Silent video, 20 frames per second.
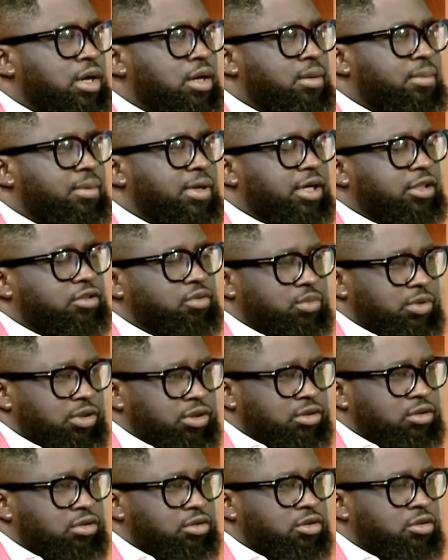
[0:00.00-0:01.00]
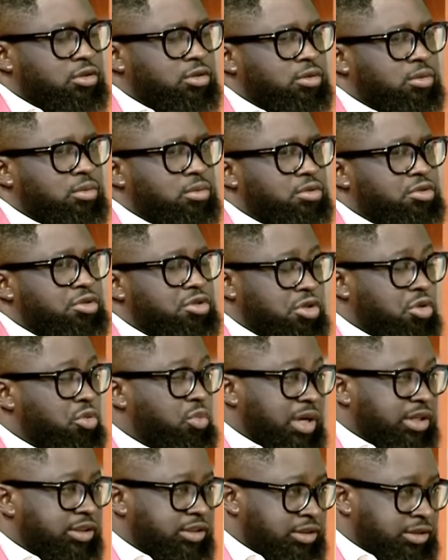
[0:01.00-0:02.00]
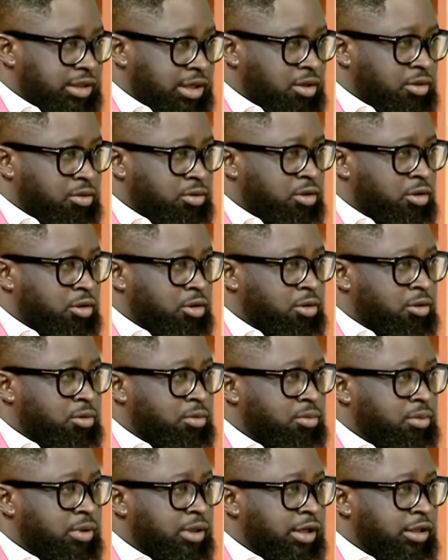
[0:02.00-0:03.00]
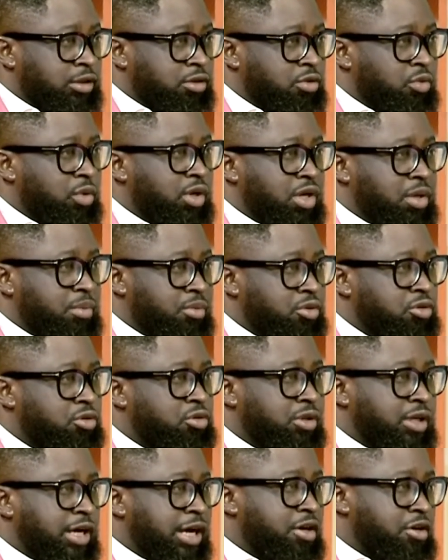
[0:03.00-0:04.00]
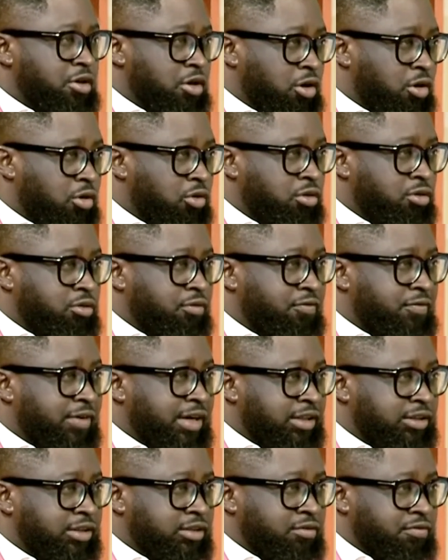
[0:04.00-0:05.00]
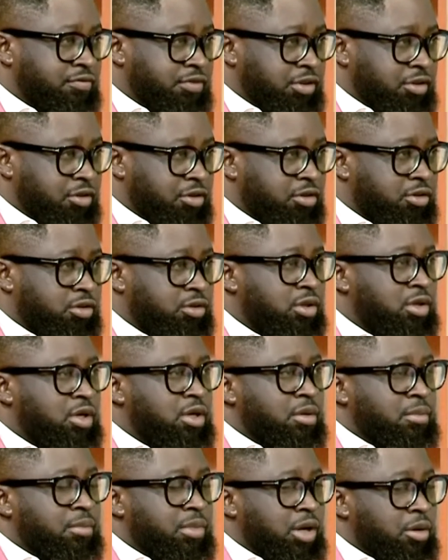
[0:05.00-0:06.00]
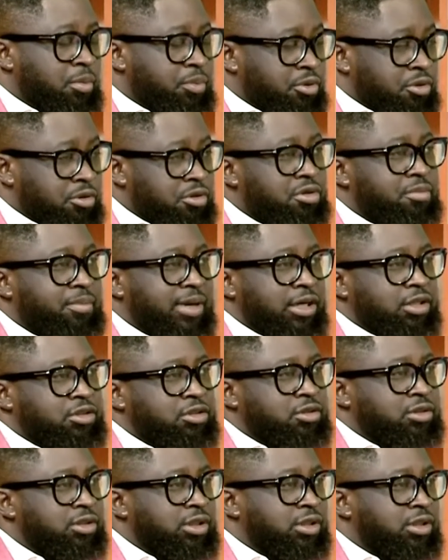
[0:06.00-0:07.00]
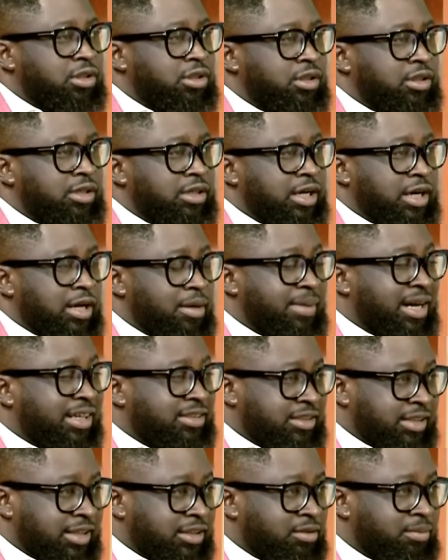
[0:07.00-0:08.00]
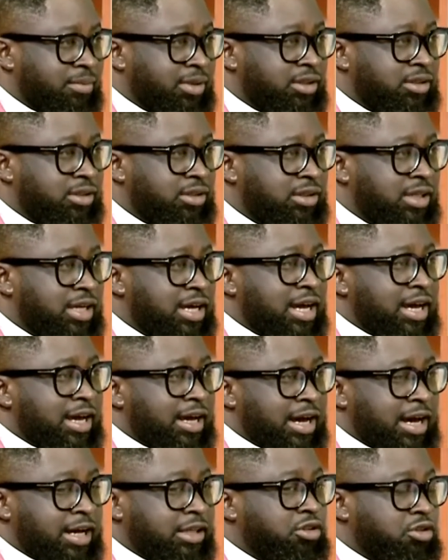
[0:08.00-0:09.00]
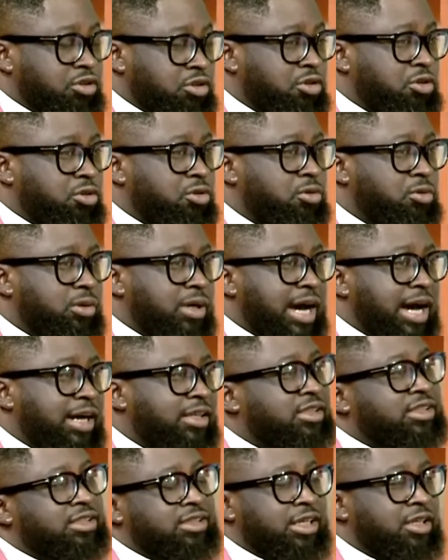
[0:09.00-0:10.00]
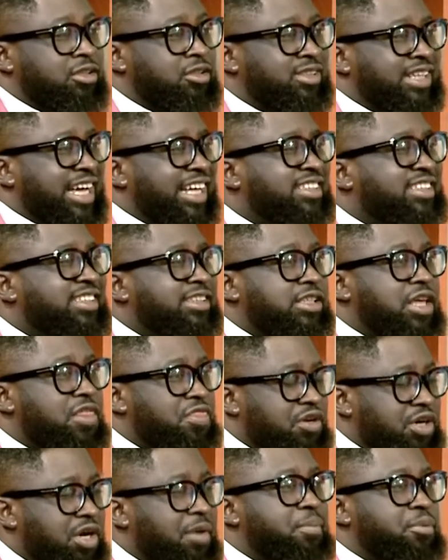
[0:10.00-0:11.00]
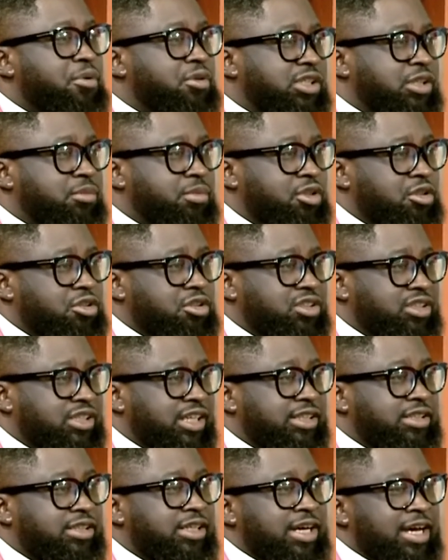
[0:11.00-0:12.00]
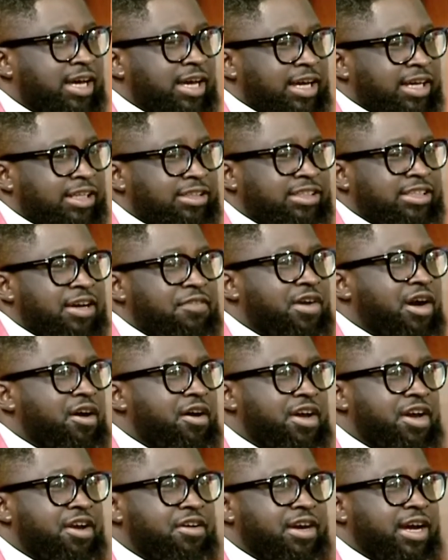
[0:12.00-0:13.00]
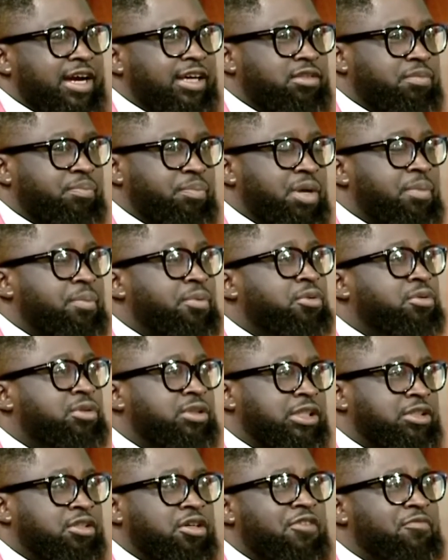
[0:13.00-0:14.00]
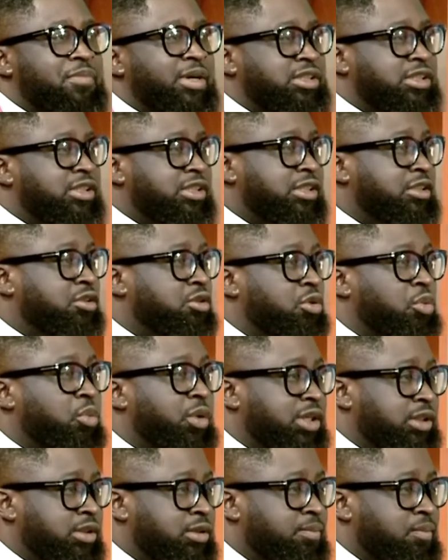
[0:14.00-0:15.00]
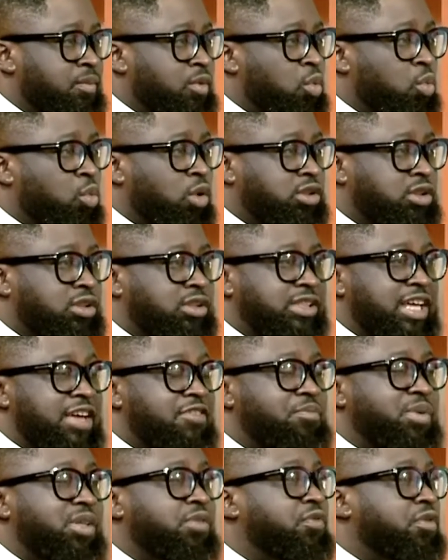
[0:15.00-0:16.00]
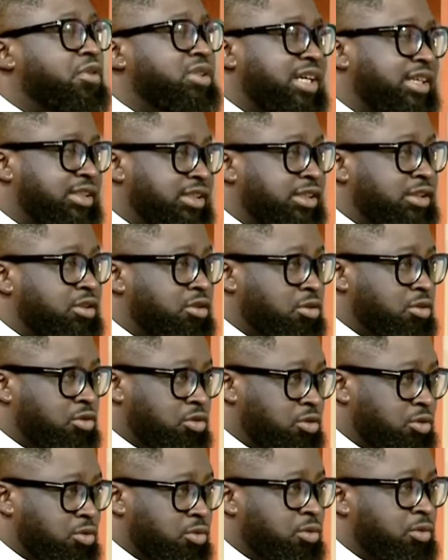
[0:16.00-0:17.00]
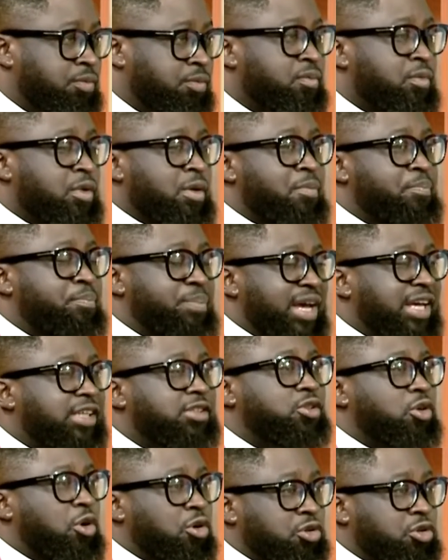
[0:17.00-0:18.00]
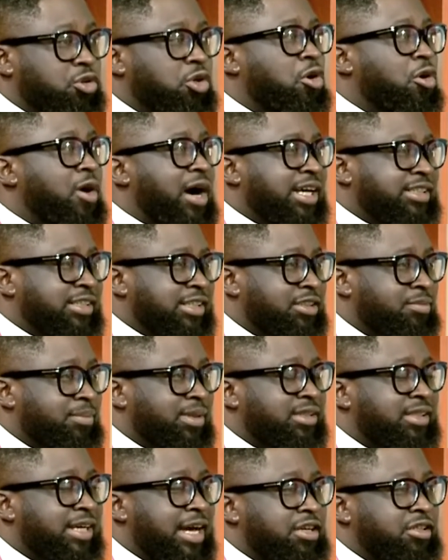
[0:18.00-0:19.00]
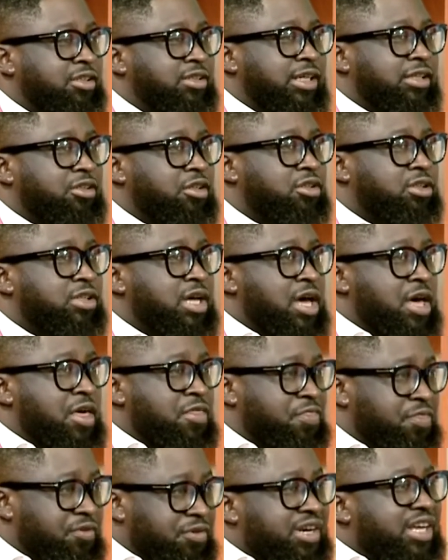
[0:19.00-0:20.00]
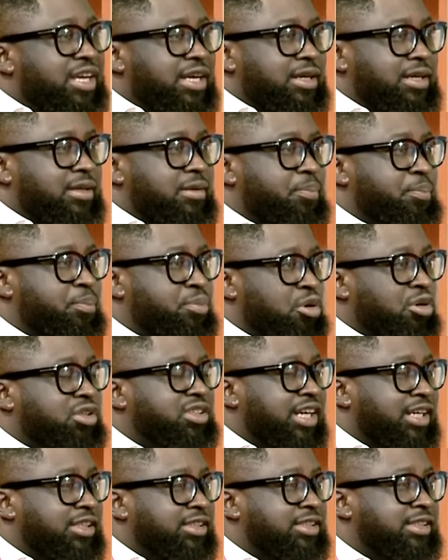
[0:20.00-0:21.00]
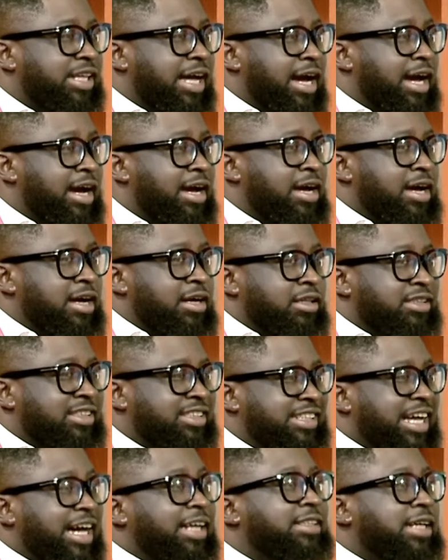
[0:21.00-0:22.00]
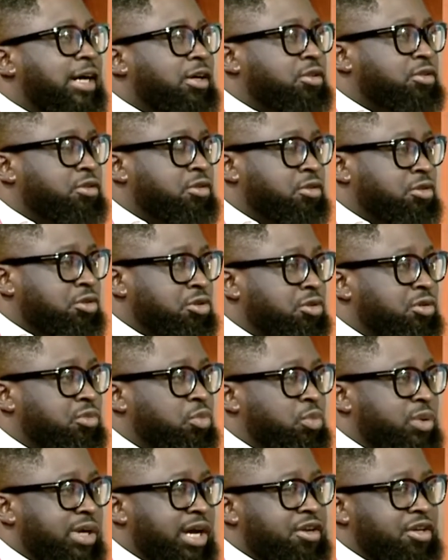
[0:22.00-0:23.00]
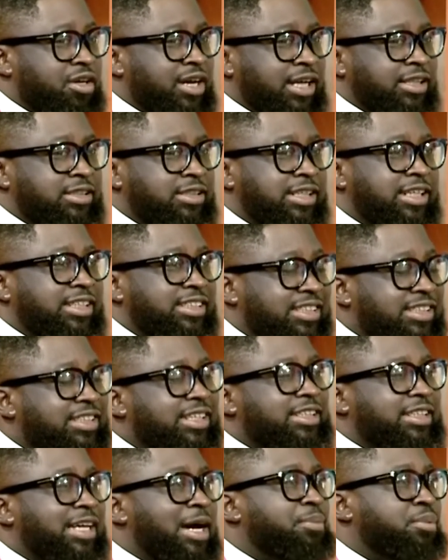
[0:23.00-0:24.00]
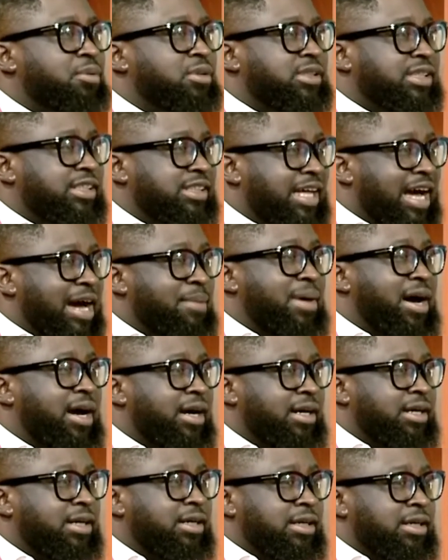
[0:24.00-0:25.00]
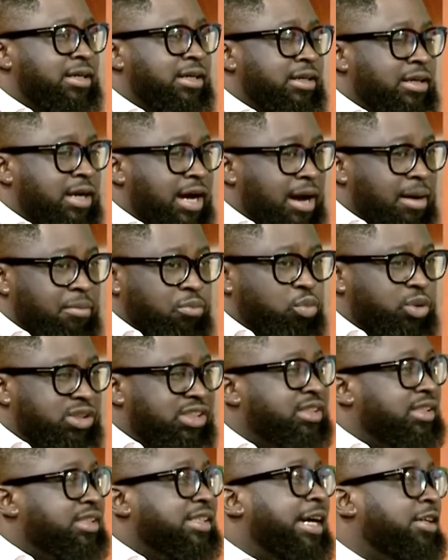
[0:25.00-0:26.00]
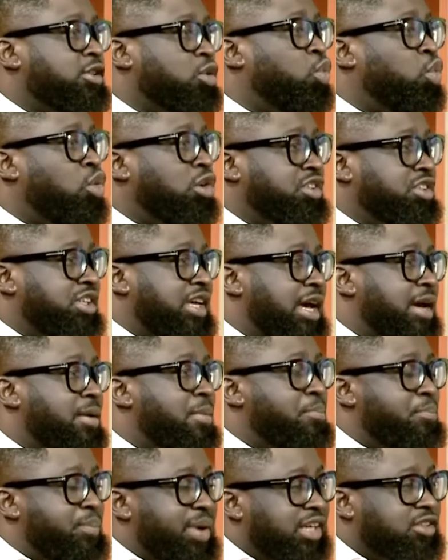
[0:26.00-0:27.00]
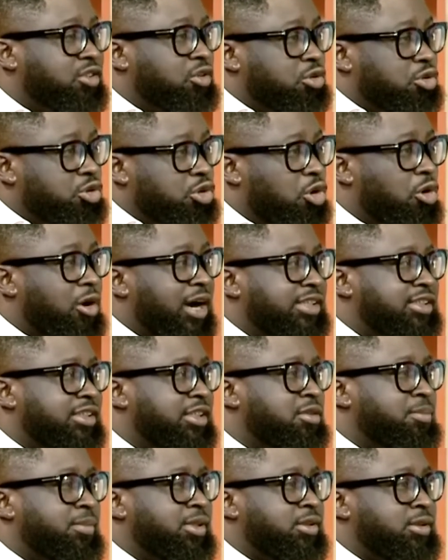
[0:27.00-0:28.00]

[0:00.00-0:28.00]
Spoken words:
Edwin, so you were at the town hall and you were able to get your own facts and figures. But I'll pull you back to the assessment. Can you actually tell us at least 3 projects? Because you said in several areas people said the government isn't doing what they've been voted in to do. Based on your assessment, can you tell us 3 projects that stand out to you where you can say this has happened in AMAC within the last 1 year, based on your assessment?